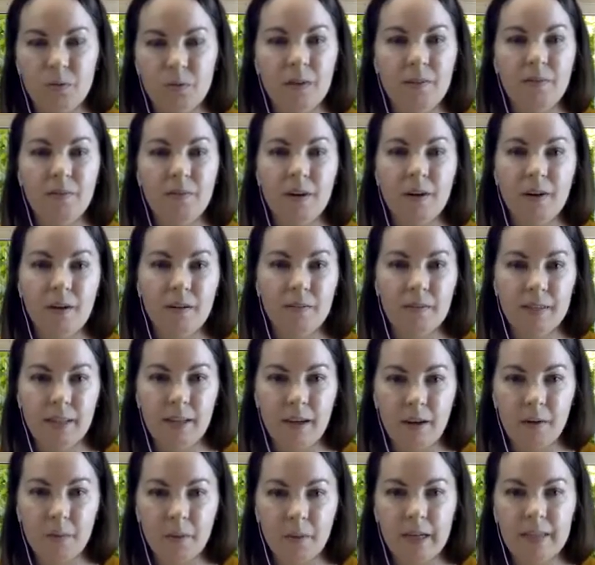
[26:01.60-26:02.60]
evolve in
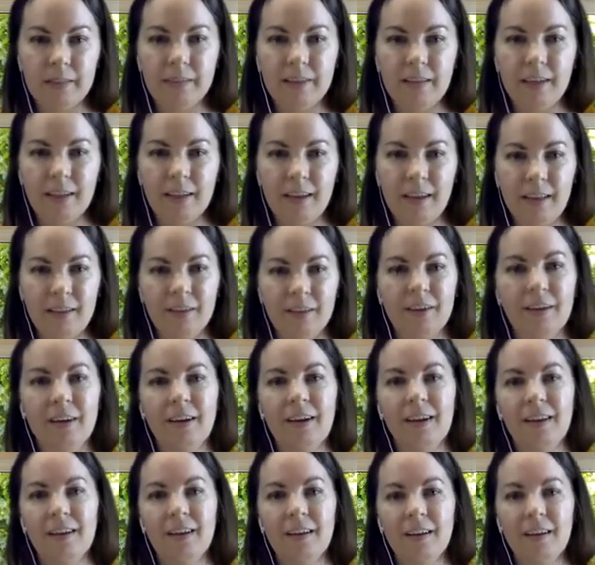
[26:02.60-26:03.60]
that way together.
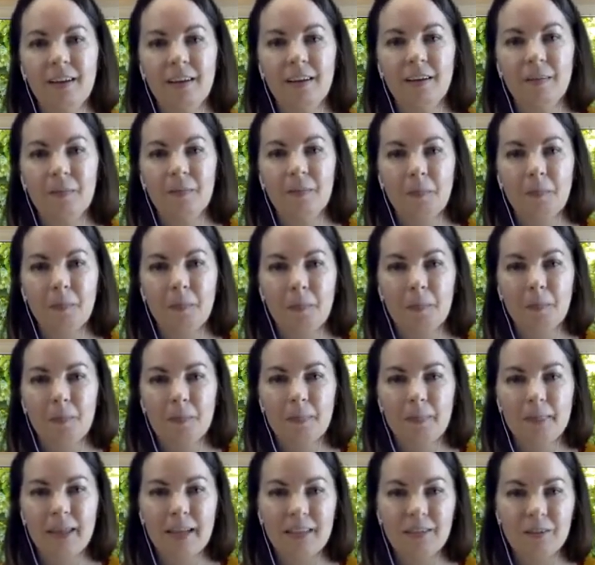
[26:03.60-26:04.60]

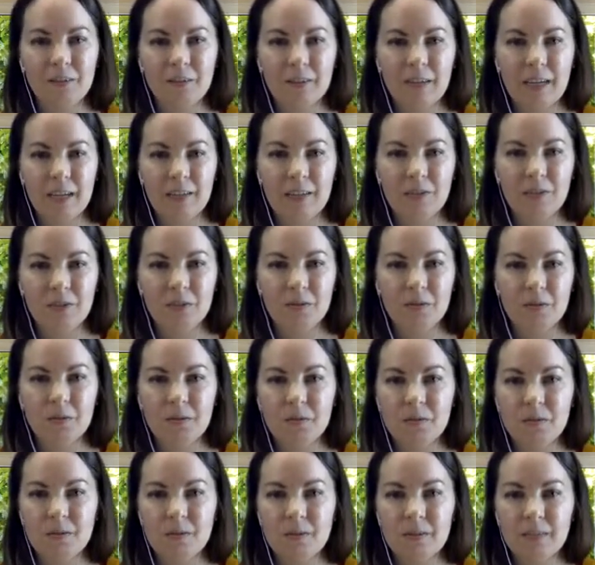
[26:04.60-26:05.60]
That's okay
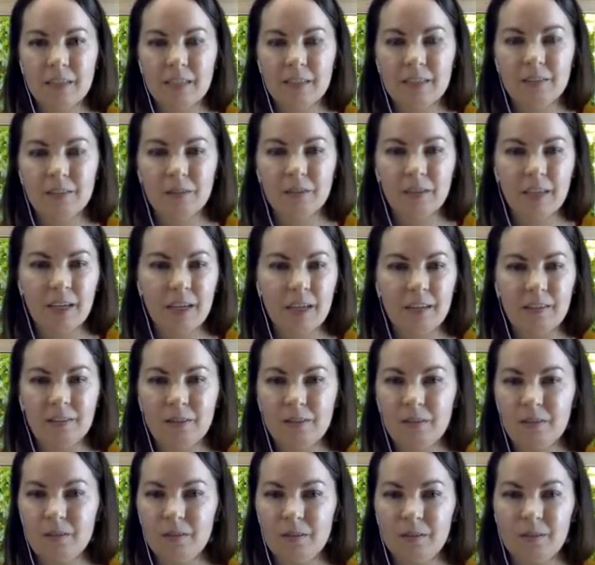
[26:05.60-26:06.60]
too. It's okay
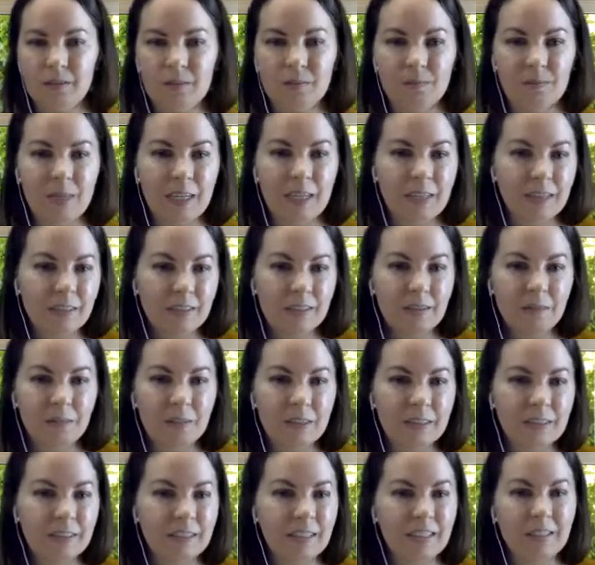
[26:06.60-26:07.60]
to meet
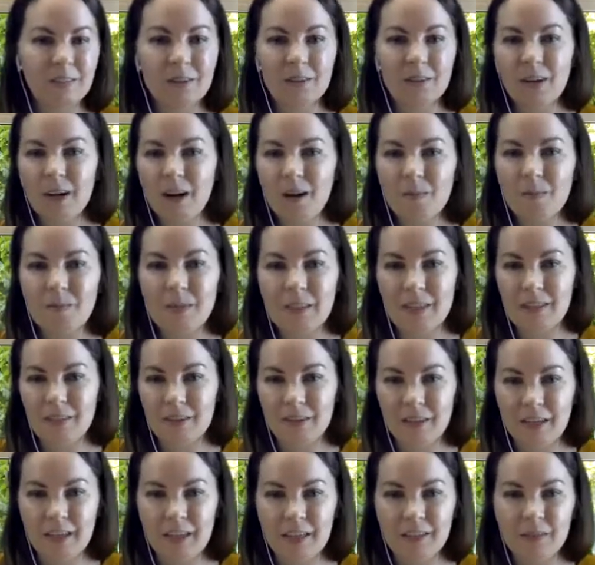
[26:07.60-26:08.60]
someone's needs or not meet their
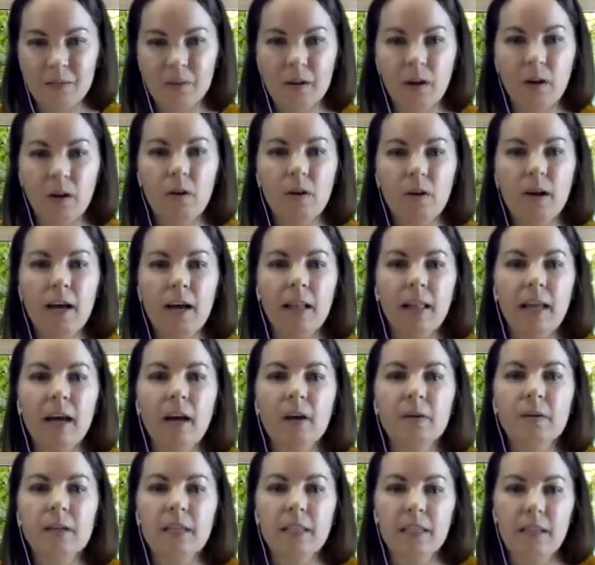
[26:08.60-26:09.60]
needs,
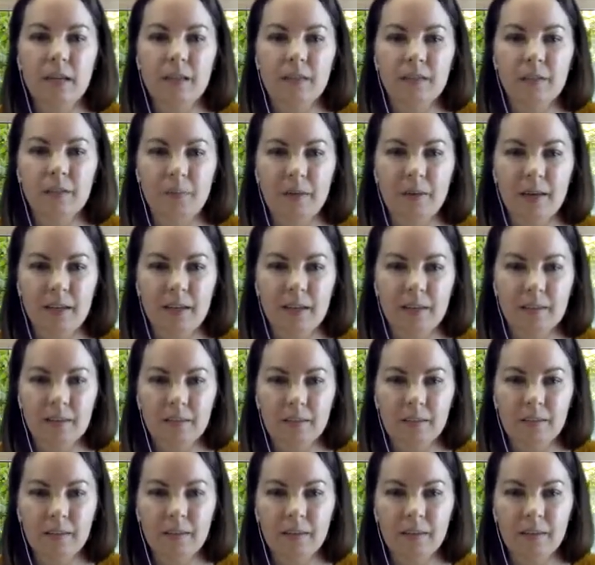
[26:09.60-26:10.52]
allowing that space